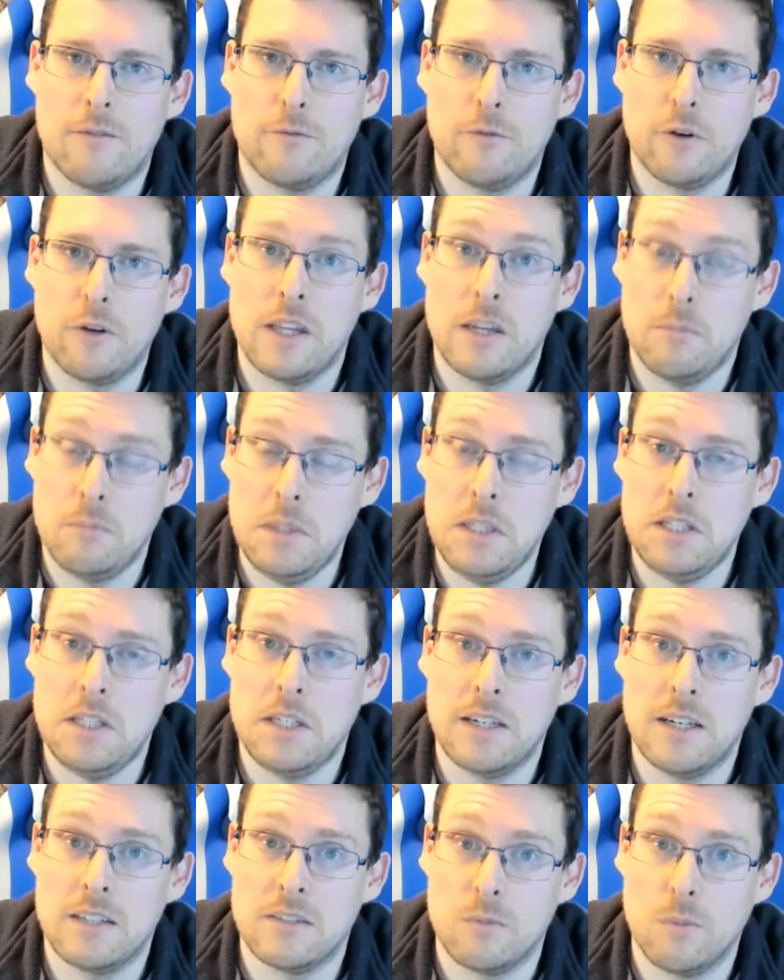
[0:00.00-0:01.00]
for the
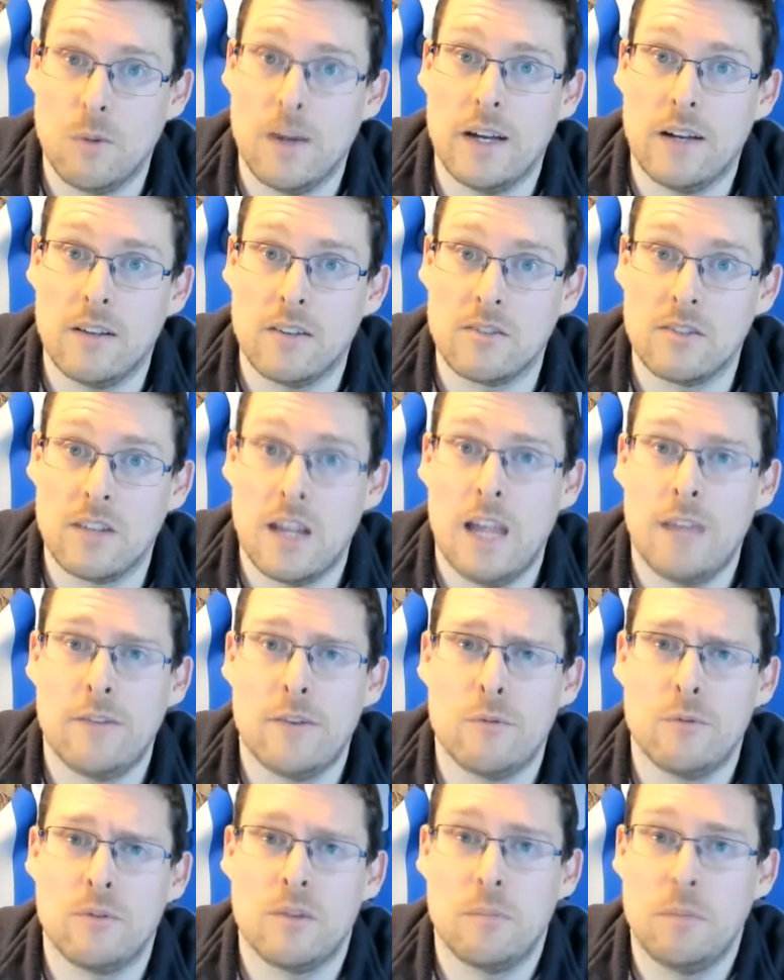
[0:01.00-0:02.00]
Amiga as well, so if
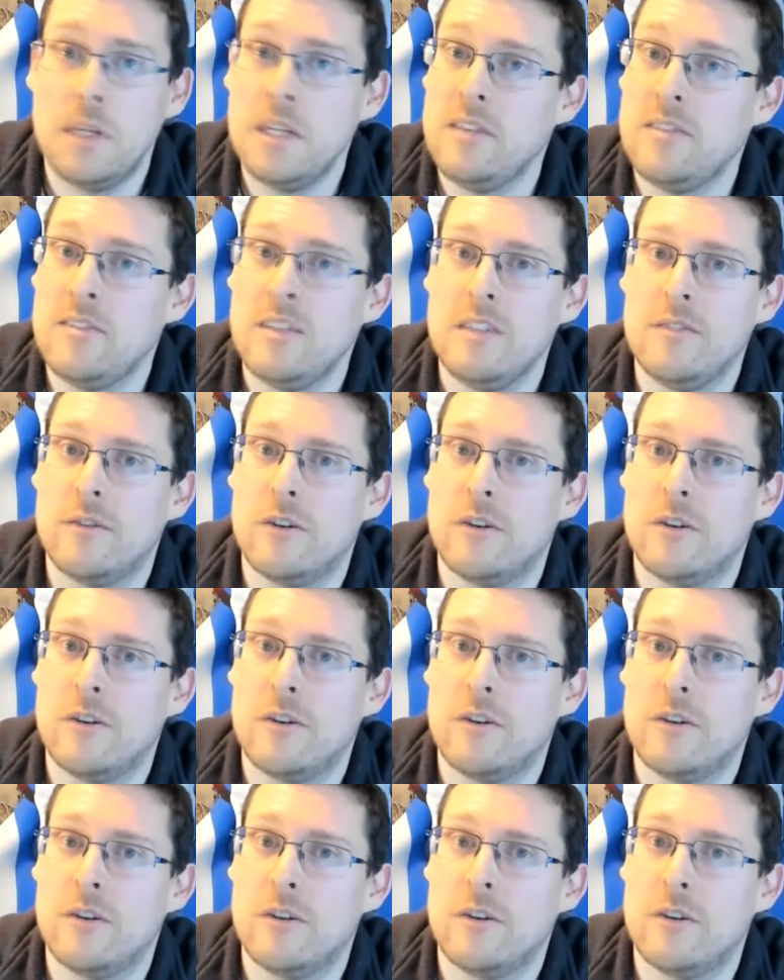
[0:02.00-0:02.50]
it was the PC